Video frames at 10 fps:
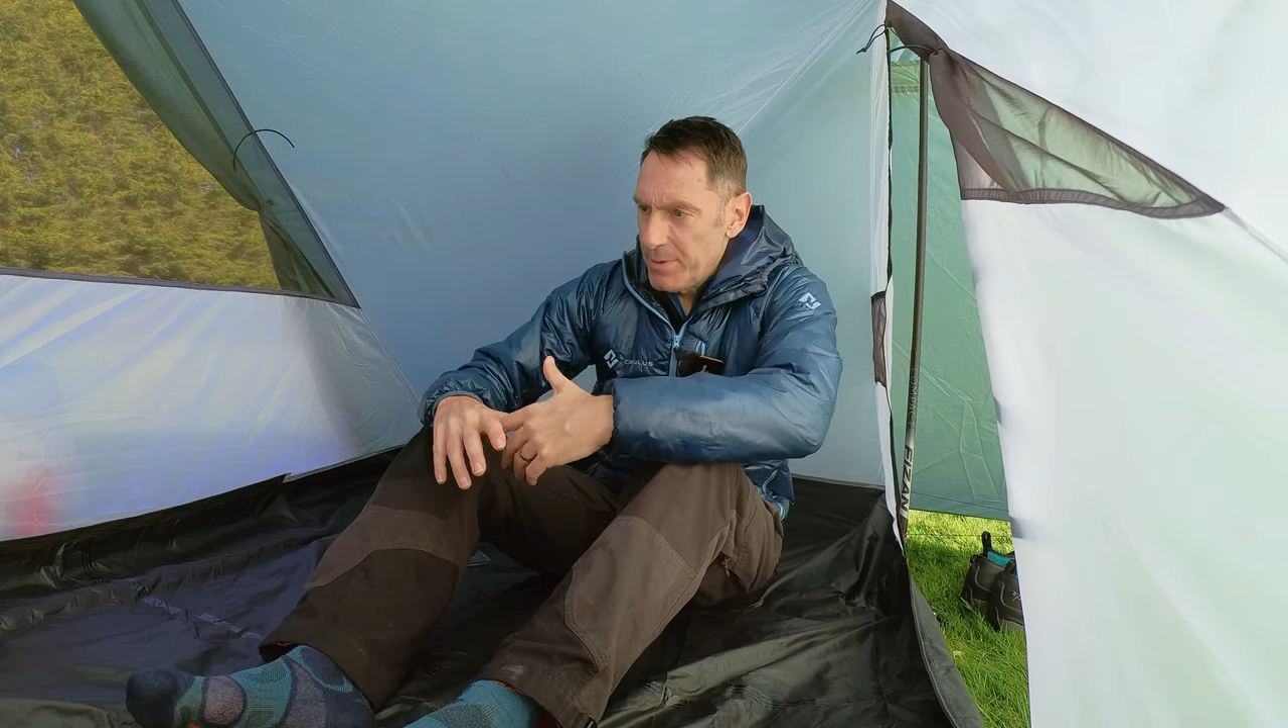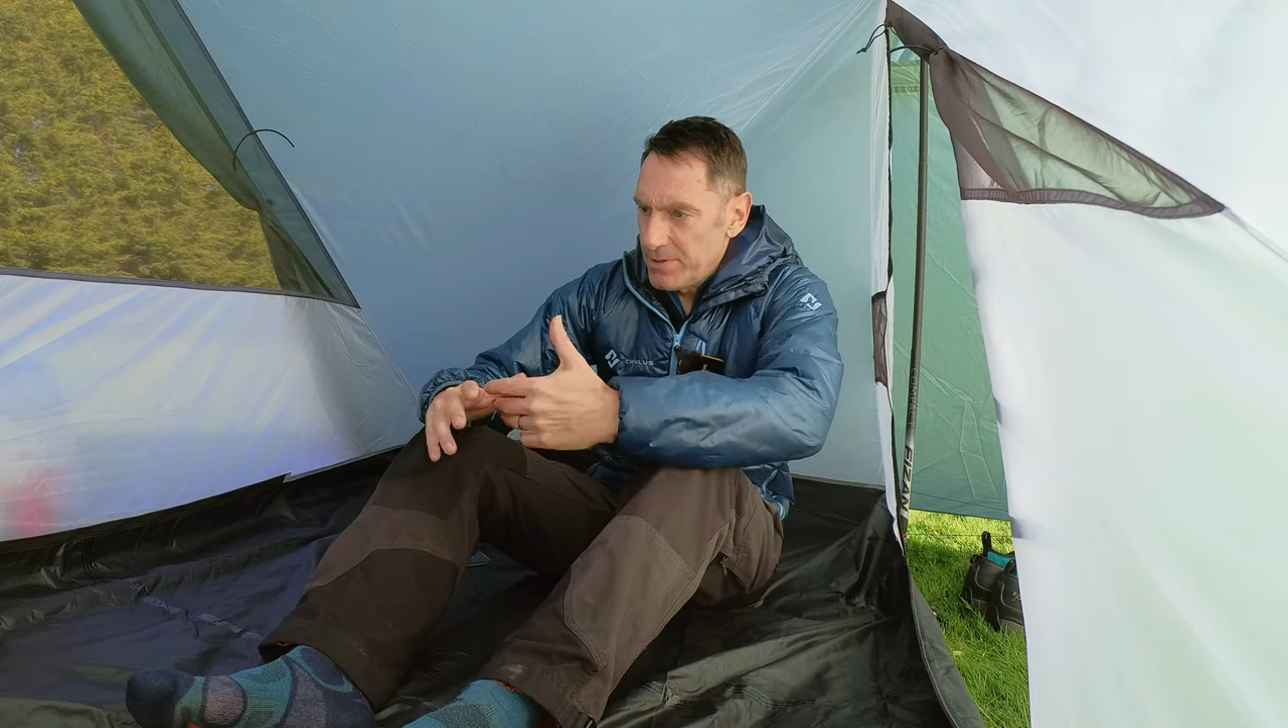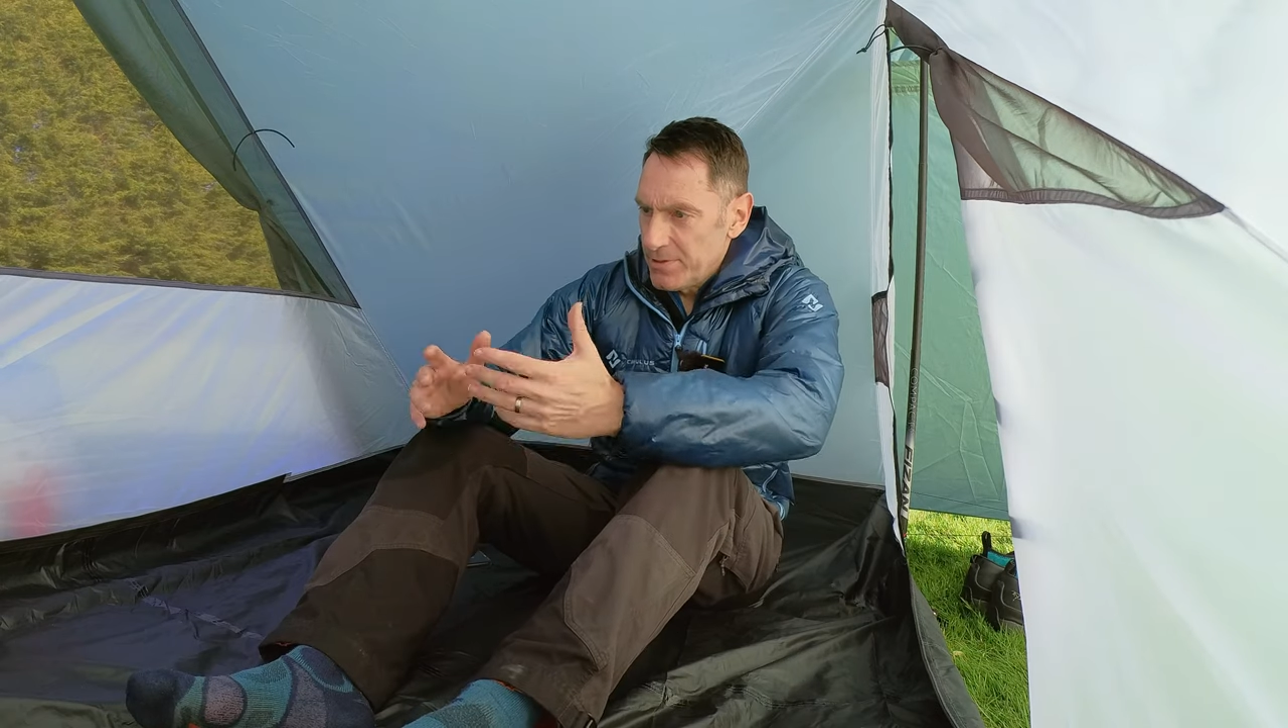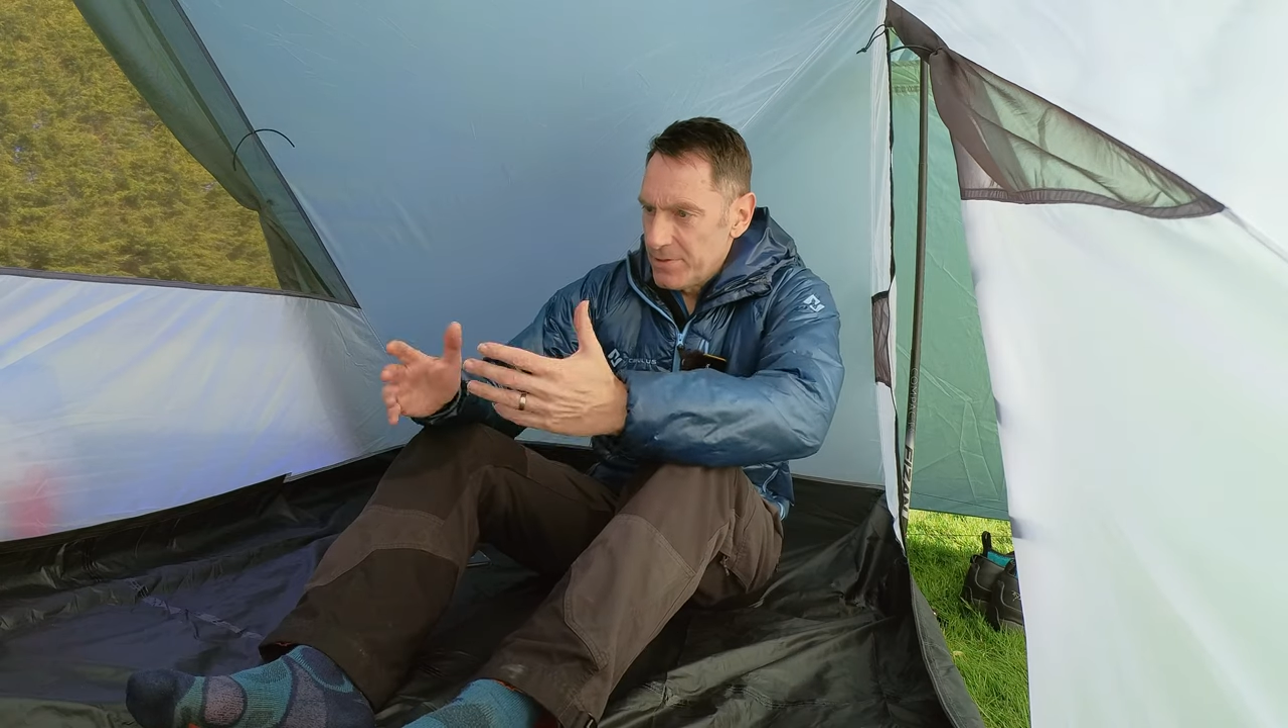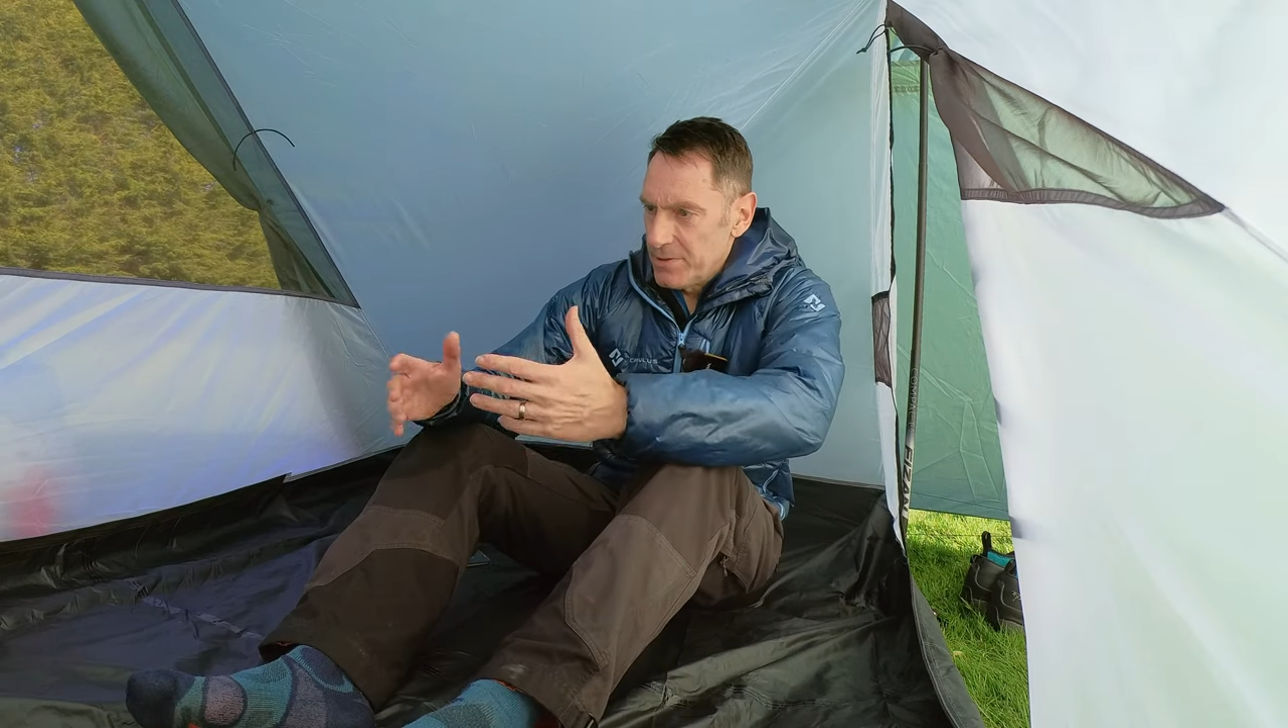
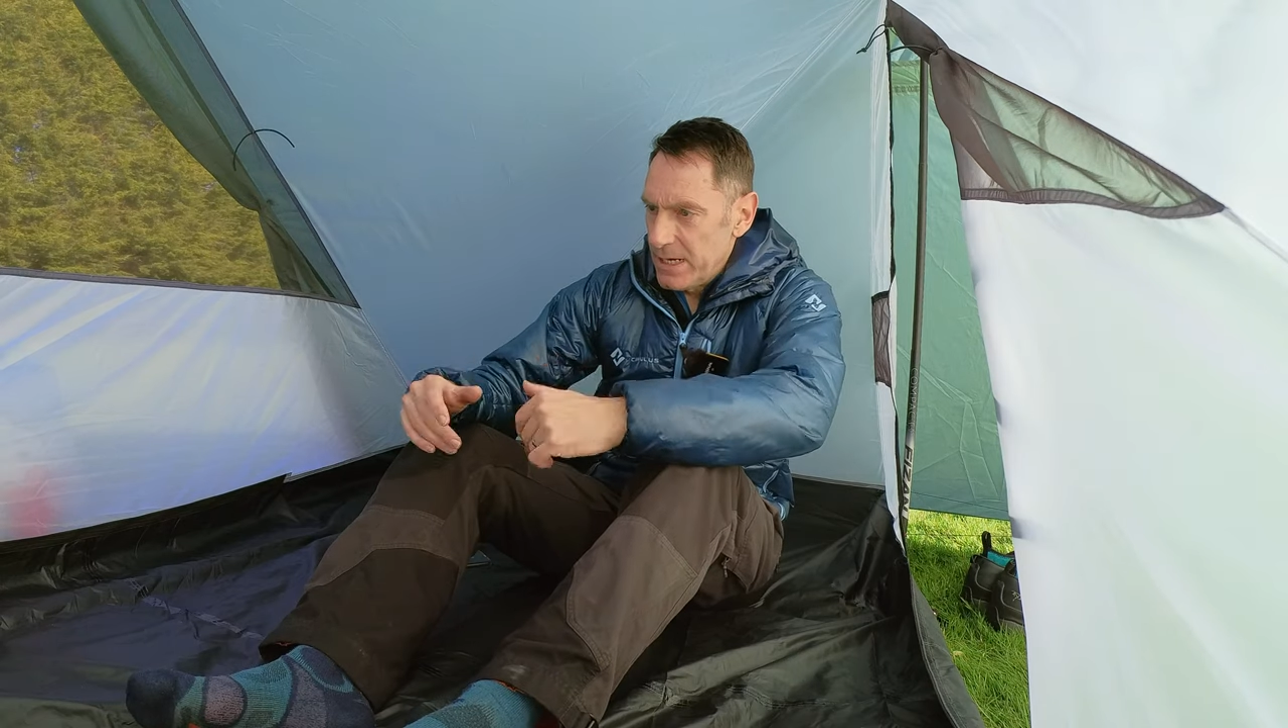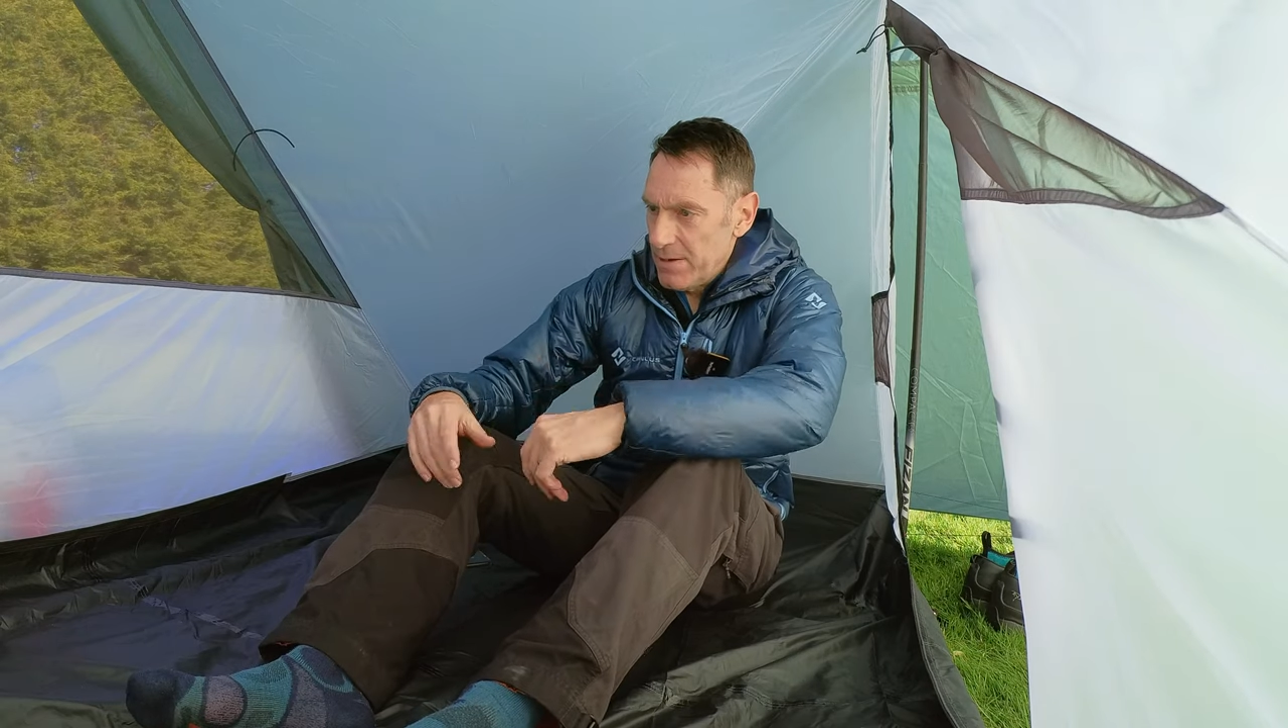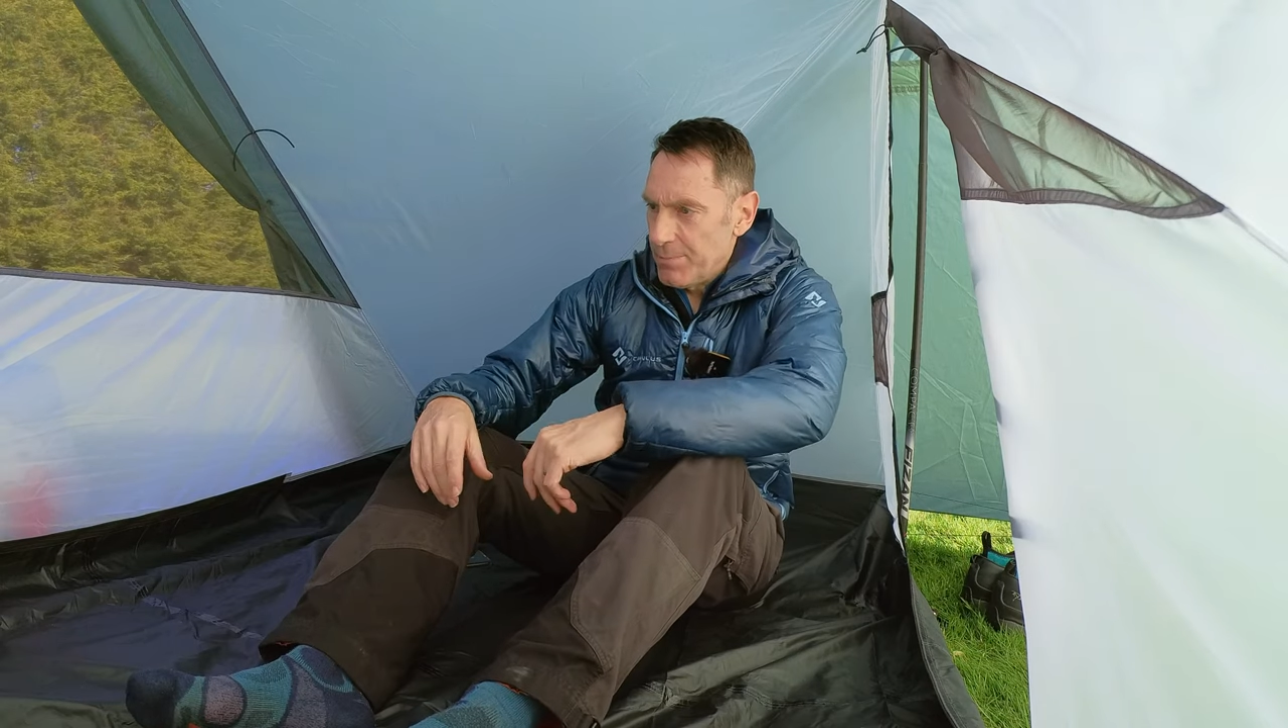to